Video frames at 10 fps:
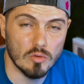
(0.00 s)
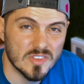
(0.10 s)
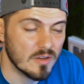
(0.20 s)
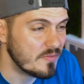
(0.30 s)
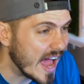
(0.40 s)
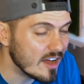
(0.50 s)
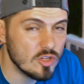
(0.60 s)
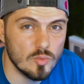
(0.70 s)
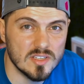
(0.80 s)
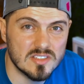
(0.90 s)
The
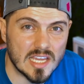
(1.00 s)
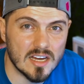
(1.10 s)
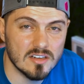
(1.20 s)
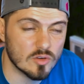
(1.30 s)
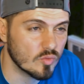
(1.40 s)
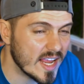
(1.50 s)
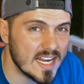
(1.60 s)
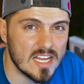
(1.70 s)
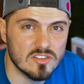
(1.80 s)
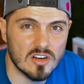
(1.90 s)
value is there. The
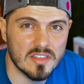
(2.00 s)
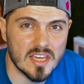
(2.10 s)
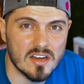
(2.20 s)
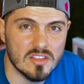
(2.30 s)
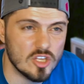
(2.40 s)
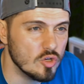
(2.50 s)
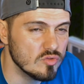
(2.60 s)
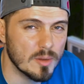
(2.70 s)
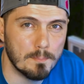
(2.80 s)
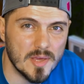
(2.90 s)
ratings are there. The
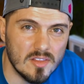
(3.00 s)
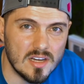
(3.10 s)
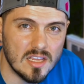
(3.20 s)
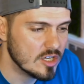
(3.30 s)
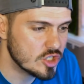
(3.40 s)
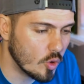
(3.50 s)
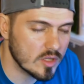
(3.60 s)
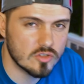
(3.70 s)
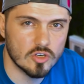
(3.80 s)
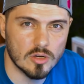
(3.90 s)
usability.
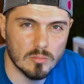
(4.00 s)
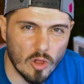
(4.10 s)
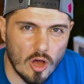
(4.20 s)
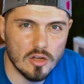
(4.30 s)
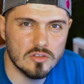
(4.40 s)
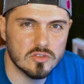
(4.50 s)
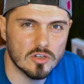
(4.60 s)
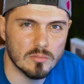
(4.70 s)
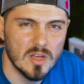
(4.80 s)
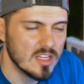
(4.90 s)
Short-term,
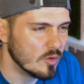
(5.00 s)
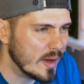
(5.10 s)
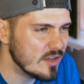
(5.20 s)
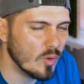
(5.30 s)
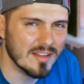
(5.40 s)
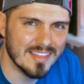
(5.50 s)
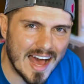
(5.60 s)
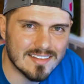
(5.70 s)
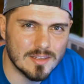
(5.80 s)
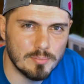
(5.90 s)
long-term. The way you
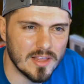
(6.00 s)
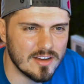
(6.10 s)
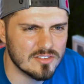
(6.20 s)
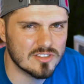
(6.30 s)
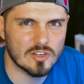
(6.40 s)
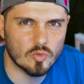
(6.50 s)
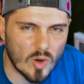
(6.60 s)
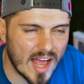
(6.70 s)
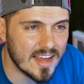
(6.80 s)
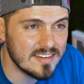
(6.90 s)
unlock the players. The
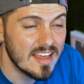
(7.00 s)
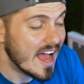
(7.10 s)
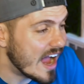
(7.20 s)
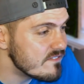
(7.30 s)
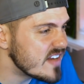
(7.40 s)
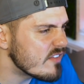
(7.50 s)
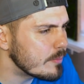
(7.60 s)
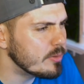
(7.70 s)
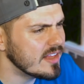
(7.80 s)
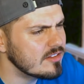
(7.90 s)
grind. I've never
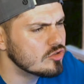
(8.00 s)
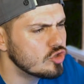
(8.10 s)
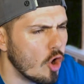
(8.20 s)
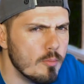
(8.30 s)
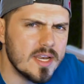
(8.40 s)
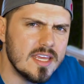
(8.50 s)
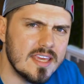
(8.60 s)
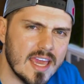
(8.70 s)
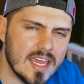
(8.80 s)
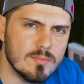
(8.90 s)
played so many
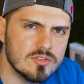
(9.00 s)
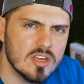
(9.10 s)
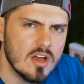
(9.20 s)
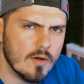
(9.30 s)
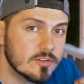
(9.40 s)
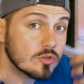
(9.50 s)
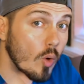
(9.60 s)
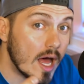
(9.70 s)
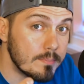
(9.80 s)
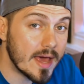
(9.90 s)
games of
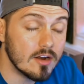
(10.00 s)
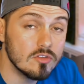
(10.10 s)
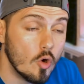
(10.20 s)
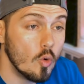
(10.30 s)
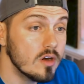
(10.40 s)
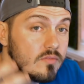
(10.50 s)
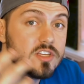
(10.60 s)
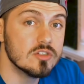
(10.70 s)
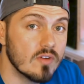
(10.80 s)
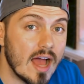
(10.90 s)
squad battles or
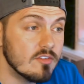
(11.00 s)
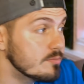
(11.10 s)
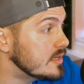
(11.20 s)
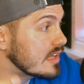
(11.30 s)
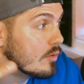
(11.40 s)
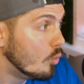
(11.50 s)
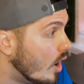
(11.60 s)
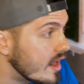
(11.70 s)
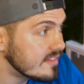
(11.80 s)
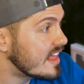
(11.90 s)
division rivals because I
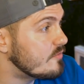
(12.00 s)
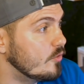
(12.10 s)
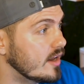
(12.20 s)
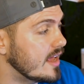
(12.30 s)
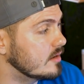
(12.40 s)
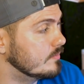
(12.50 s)
wanted that foot item.